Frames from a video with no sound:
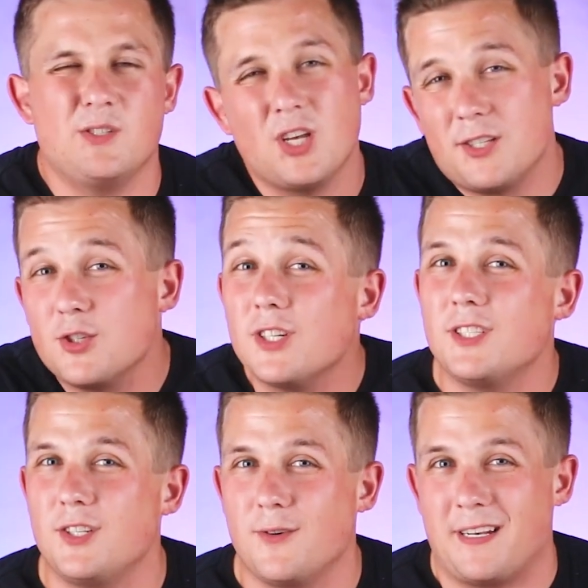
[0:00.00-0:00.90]
It's also
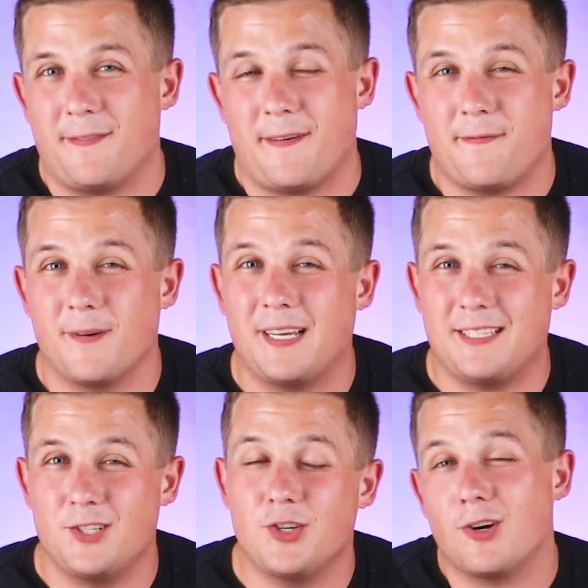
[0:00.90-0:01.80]
good to know that if I
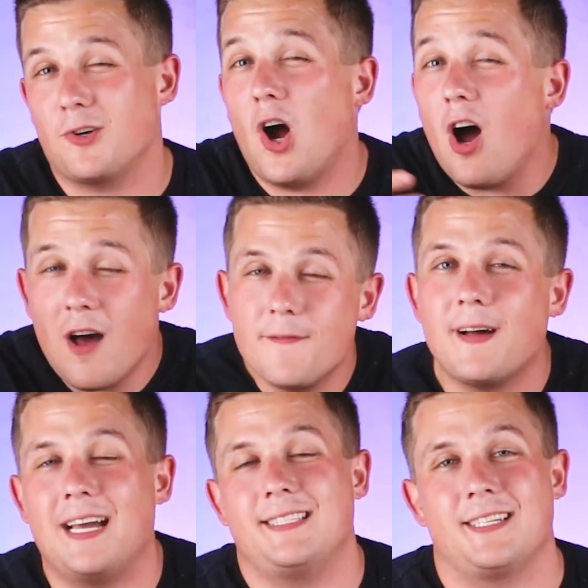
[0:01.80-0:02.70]
forget to turn
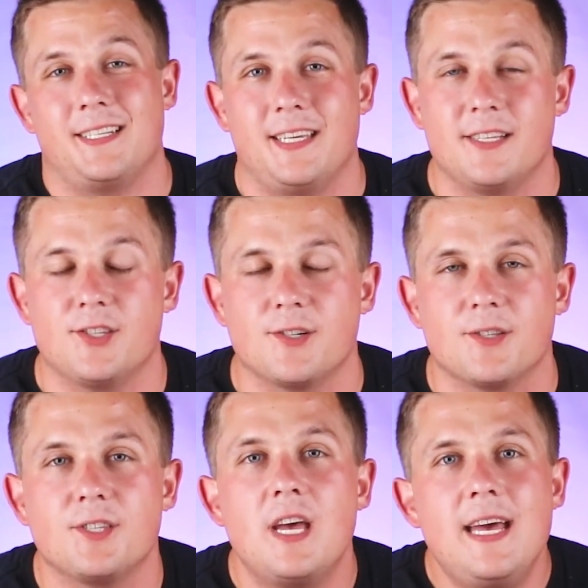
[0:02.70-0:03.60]
off identity
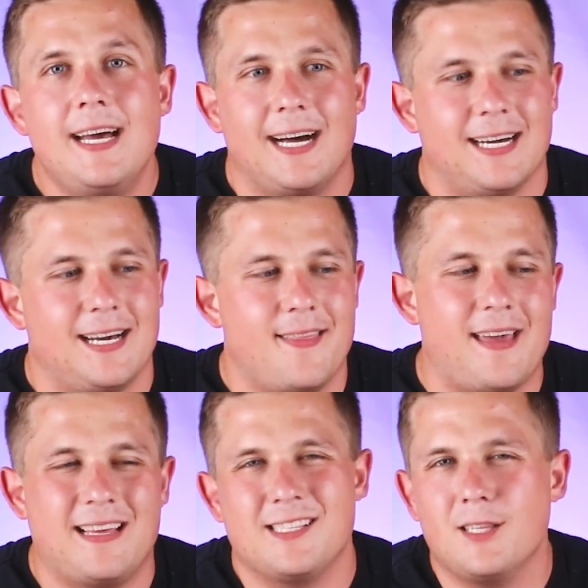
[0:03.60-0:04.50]
inserts, that
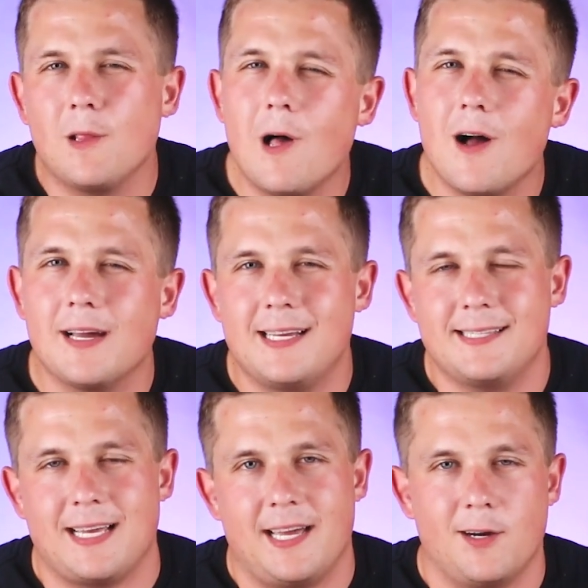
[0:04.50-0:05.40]
as long
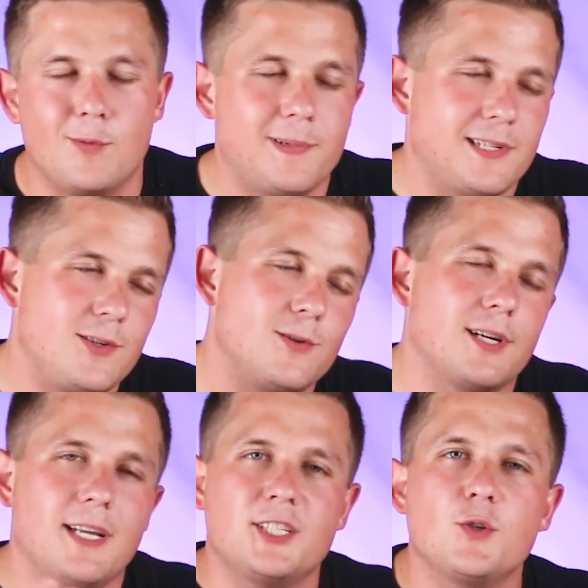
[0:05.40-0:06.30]
as I open a new
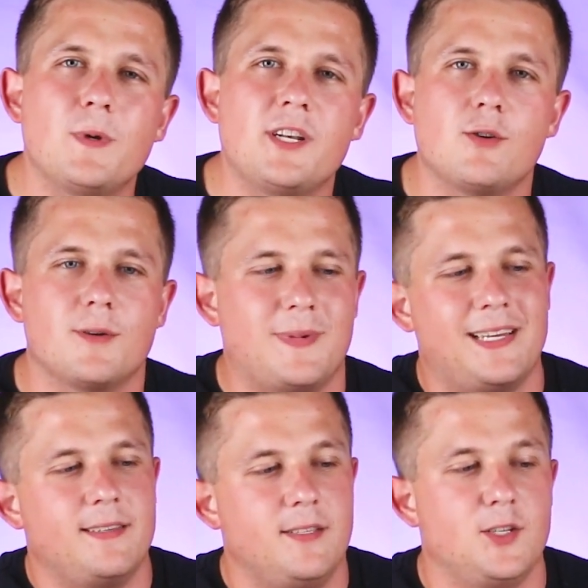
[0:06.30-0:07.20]
connection window or
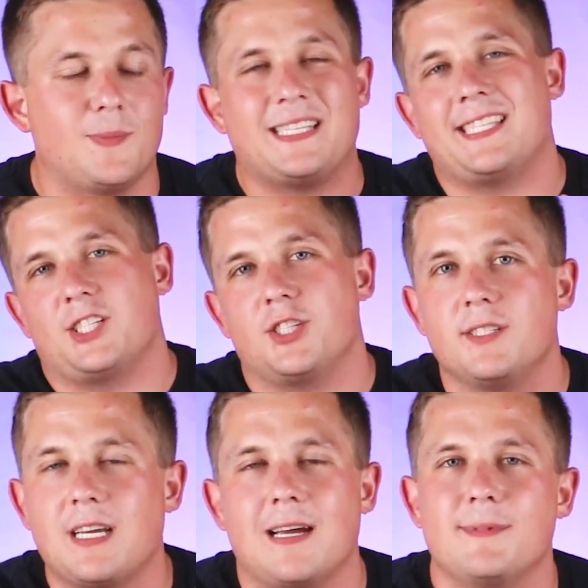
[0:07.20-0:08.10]
my, my
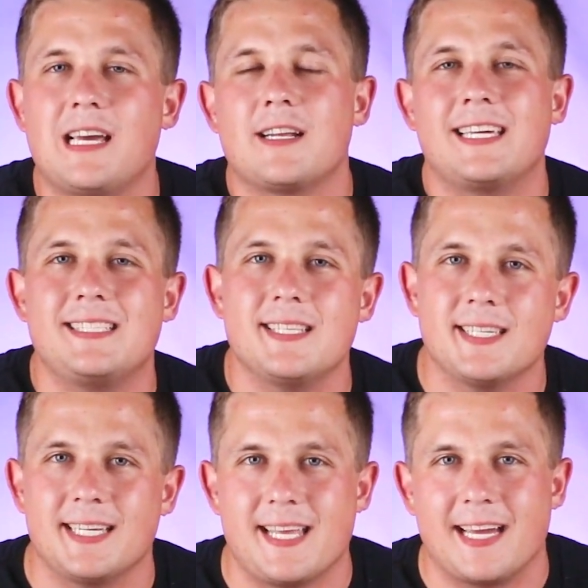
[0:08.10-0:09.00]
session times out, I get
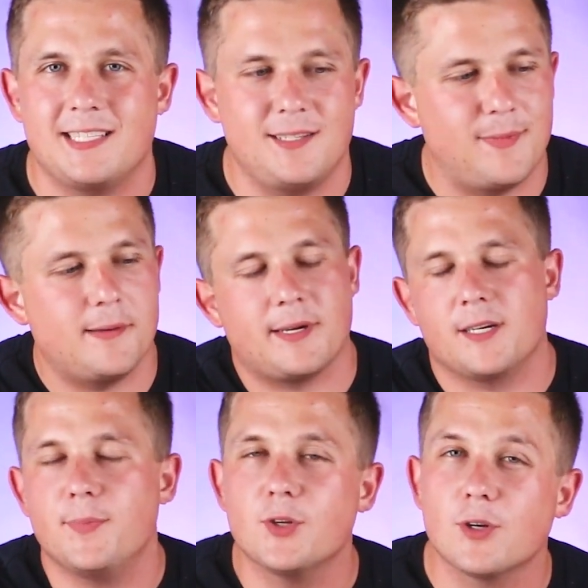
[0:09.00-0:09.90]
disconnected, maybe my
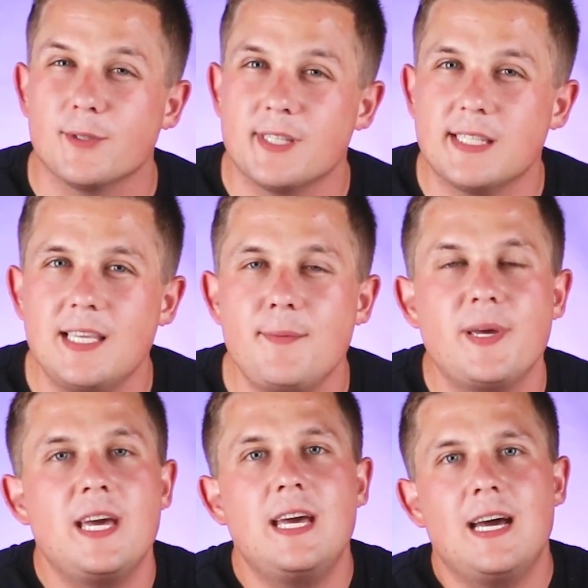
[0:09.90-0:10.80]
computer goes to sleep,
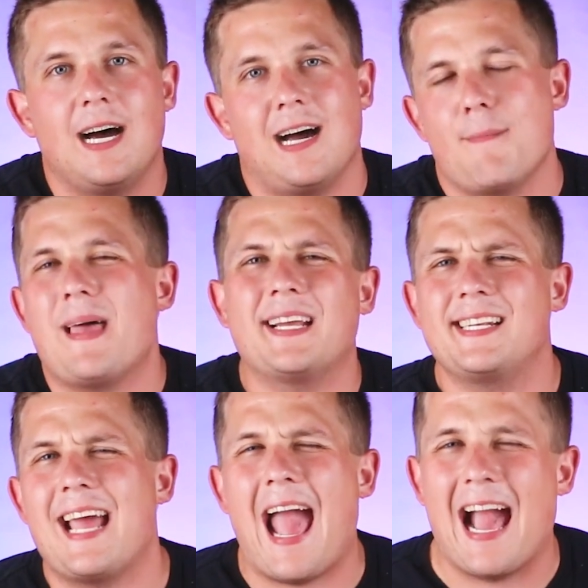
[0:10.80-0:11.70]
I'm not
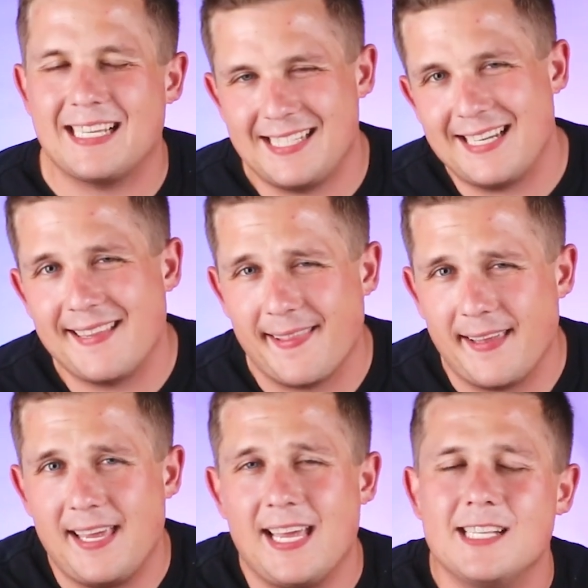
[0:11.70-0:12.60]
going to
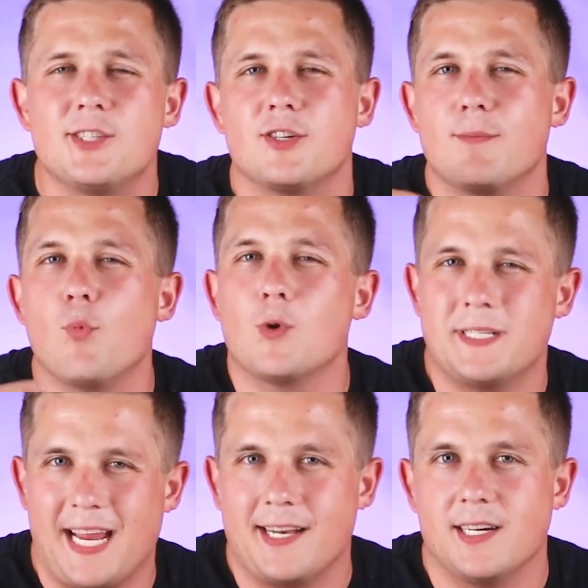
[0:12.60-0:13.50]
accidentally insert more
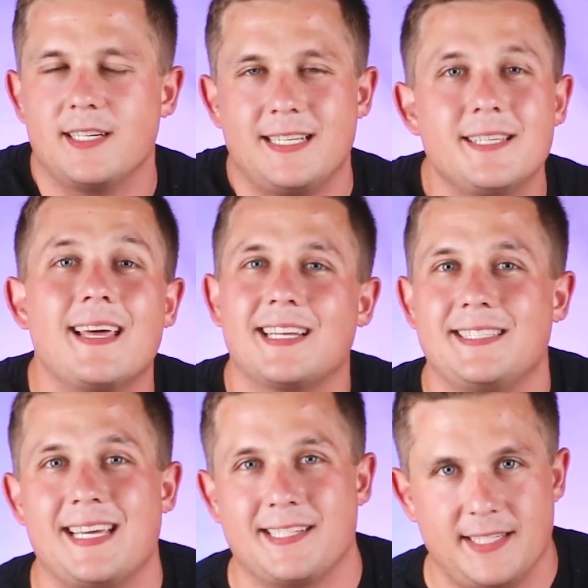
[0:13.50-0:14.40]
data into that
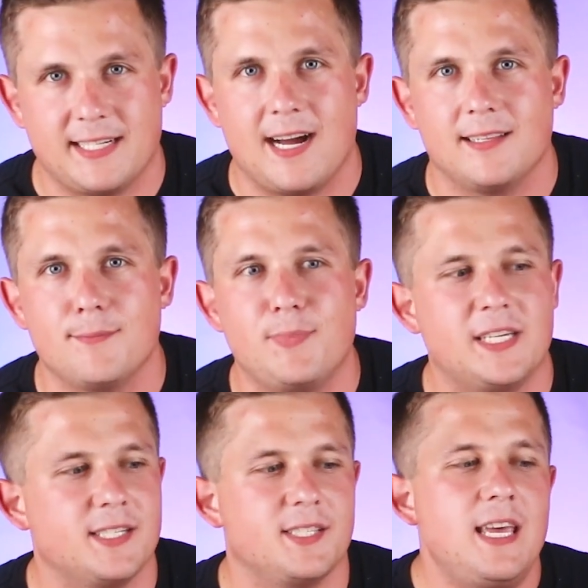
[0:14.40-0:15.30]
identity column
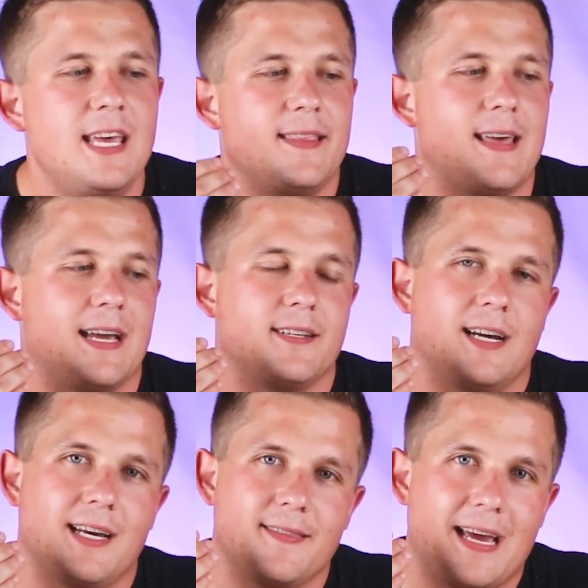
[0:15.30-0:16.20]
because that,
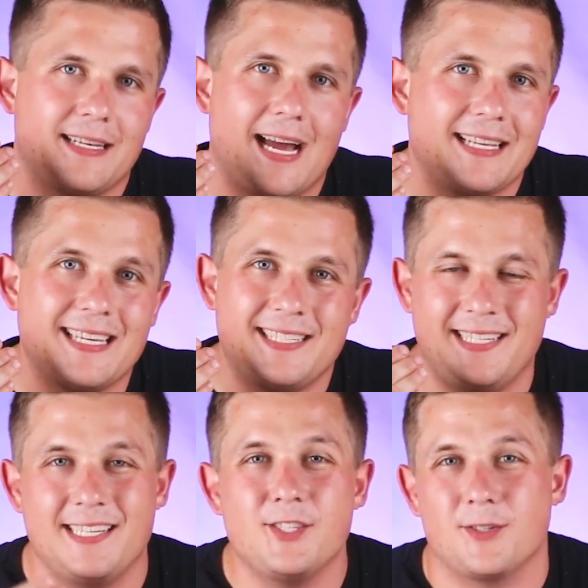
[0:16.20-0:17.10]
that
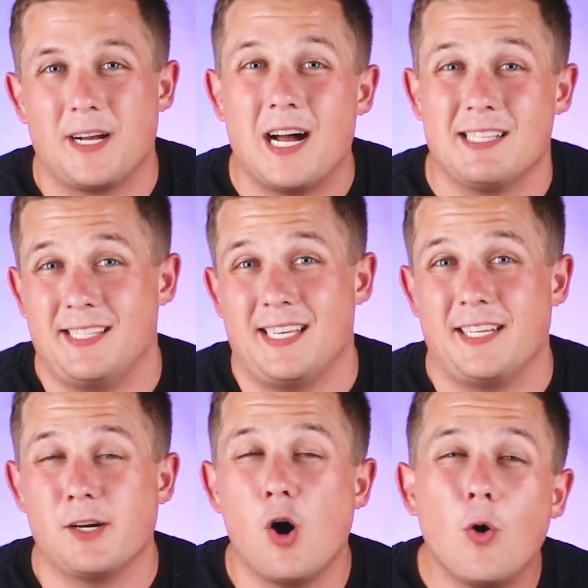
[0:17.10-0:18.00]
identity insert on
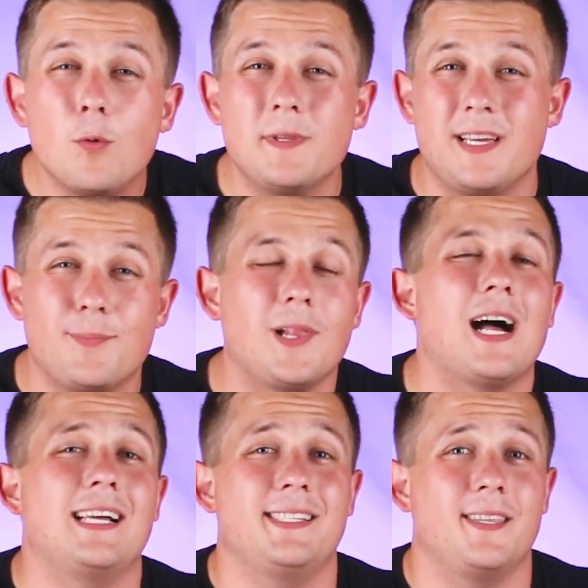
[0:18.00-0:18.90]
setting only
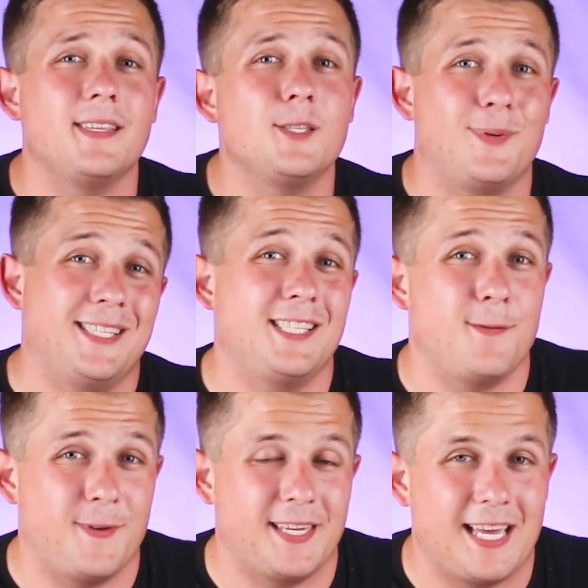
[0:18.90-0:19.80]
applies to the
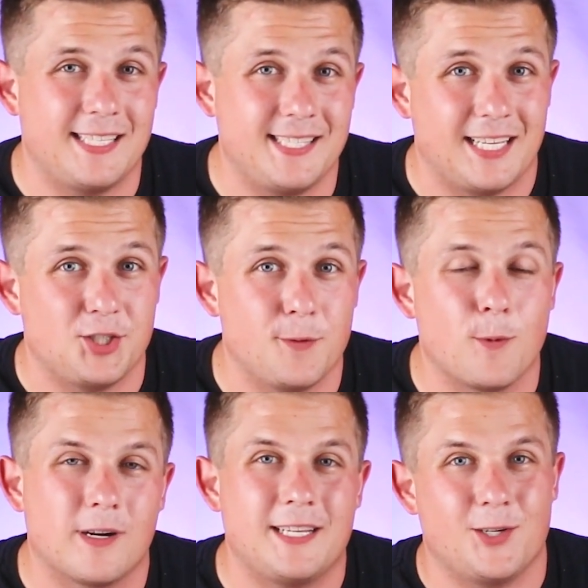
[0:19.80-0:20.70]
specific session
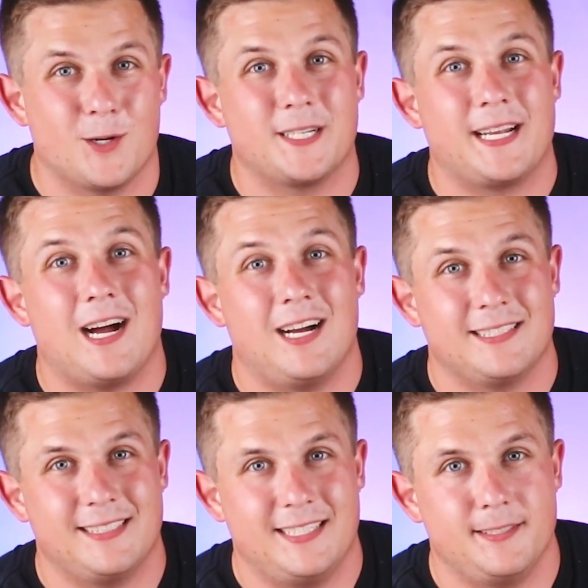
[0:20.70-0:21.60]
where I turn it
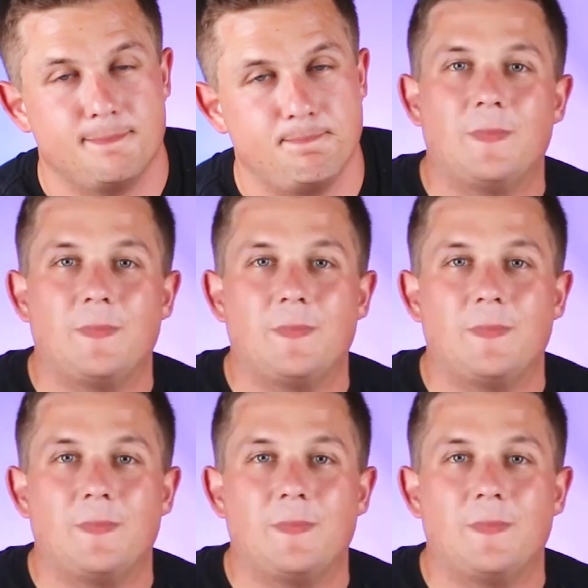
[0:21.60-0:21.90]
on in.